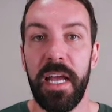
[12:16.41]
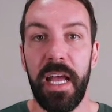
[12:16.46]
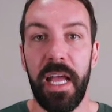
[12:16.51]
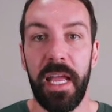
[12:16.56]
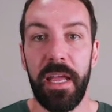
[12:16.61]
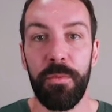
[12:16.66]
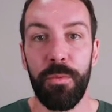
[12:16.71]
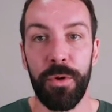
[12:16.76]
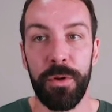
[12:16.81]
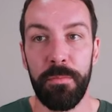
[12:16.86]

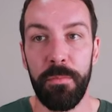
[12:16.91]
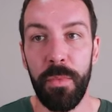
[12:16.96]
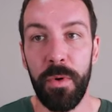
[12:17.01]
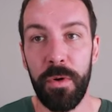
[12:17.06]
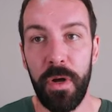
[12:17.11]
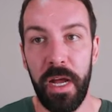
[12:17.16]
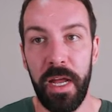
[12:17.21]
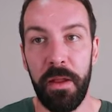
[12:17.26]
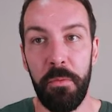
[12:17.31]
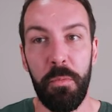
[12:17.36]
It
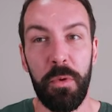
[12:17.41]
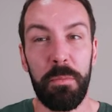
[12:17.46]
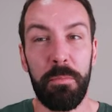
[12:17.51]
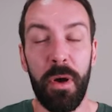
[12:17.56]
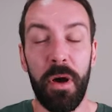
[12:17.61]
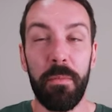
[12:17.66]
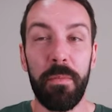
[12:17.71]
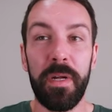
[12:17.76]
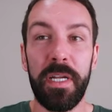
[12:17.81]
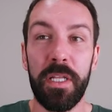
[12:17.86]
would
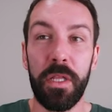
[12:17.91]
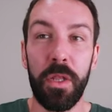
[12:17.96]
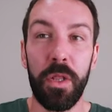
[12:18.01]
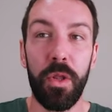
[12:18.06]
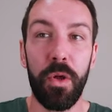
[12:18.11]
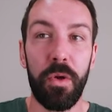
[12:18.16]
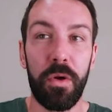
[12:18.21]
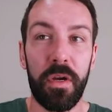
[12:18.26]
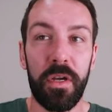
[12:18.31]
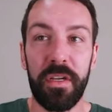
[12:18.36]
probably
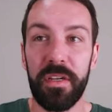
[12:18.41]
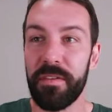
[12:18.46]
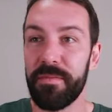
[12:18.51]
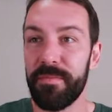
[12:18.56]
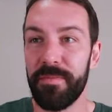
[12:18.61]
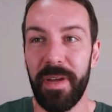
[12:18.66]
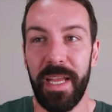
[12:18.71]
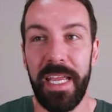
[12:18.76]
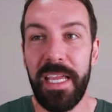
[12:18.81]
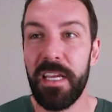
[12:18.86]
look
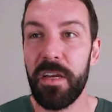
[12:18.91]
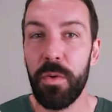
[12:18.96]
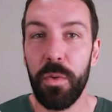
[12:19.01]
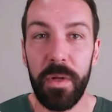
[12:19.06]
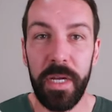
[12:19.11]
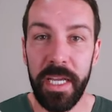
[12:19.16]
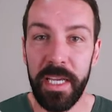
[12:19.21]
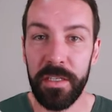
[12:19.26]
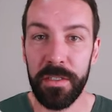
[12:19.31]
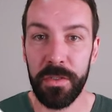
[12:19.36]

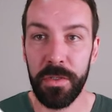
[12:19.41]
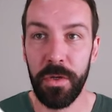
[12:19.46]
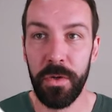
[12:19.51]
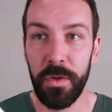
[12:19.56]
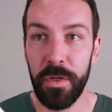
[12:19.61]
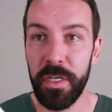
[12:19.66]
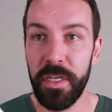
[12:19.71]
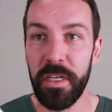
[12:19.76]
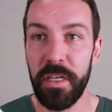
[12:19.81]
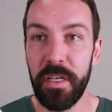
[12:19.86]
equally as
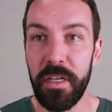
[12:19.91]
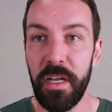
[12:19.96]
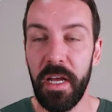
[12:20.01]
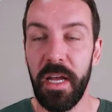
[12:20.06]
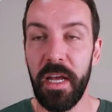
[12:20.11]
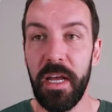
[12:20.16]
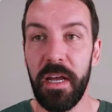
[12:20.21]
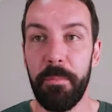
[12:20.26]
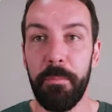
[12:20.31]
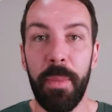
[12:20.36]
good,
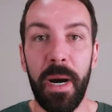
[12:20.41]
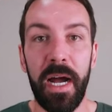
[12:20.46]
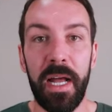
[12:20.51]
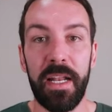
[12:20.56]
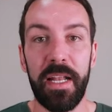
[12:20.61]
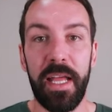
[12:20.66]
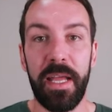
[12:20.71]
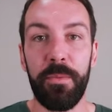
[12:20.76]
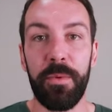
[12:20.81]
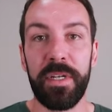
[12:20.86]

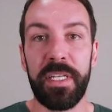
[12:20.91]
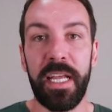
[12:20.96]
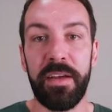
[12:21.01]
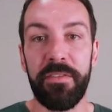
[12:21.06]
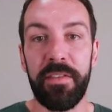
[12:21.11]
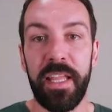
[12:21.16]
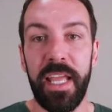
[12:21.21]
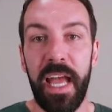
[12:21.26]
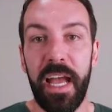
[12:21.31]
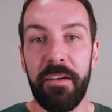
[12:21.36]
but it would
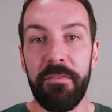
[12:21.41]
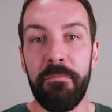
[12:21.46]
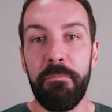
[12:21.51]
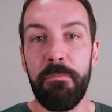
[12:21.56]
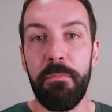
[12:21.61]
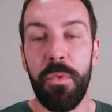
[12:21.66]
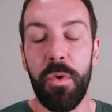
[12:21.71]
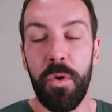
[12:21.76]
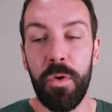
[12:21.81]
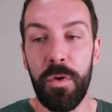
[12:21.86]
definitely have
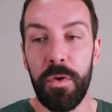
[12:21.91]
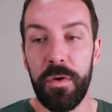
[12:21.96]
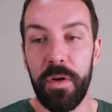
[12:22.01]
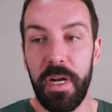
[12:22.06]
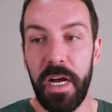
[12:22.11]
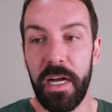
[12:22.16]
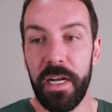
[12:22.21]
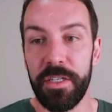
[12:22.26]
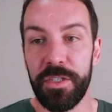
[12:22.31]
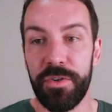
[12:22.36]
more
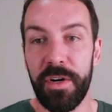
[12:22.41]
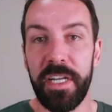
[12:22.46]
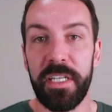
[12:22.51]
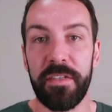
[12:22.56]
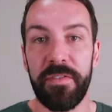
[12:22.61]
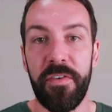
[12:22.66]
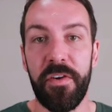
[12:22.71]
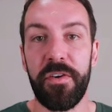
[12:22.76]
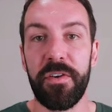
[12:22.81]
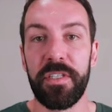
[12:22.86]

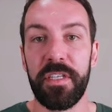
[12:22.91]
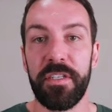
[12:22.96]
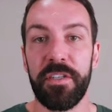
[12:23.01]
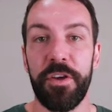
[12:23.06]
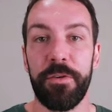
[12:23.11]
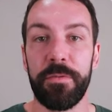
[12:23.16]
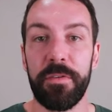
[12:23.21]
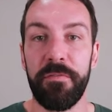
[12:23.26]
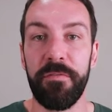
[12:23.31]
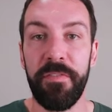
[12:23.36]
transference in
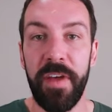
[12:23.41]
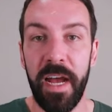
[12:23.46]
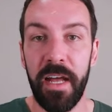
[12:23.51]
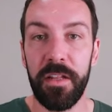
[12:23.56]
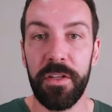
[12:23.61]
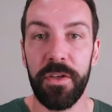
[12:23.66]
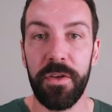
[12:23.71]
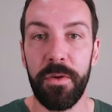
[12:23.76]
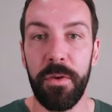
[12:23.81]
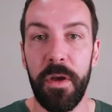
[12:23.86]
terms of
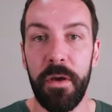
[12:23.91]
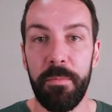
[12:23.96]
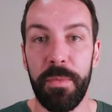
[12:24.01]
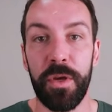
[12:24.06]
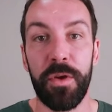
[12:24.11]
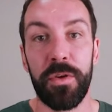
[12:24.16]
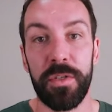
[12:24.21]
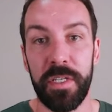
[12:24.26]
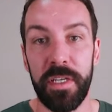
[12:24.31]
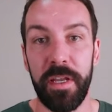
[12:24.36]
value
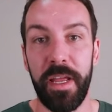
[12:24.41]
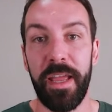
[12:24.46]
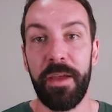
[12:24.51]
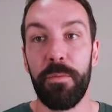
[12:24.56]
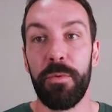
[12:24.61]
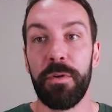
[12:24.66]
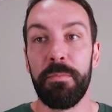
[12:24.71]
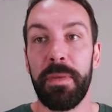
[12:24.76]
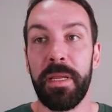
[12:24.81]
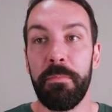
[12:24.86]
because
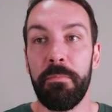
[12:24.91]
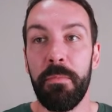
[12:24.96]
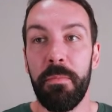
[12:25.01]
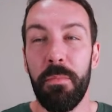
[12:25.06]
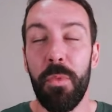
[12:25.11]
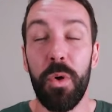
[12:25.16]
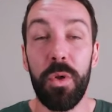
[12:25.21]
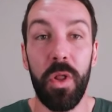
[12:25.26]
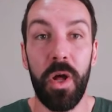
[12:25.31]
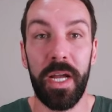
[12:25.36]
it would be
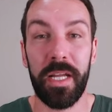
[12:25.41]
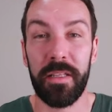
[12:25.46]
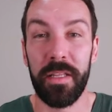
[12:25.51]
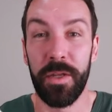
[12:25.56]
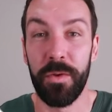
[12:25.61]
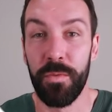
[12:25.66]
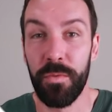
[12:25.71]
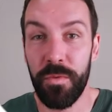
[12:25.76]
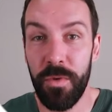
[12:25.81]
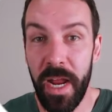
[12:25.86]
more
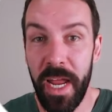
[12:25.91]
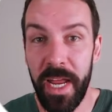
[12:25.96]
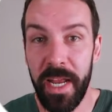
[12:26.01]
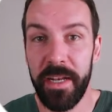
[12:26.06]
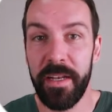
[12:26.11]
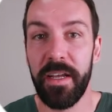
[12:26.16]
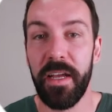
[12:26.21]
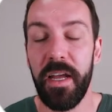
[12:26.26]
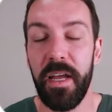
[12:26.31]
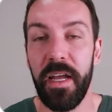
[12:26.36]
likely
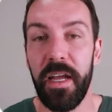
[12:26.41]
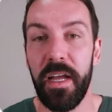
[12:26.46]
read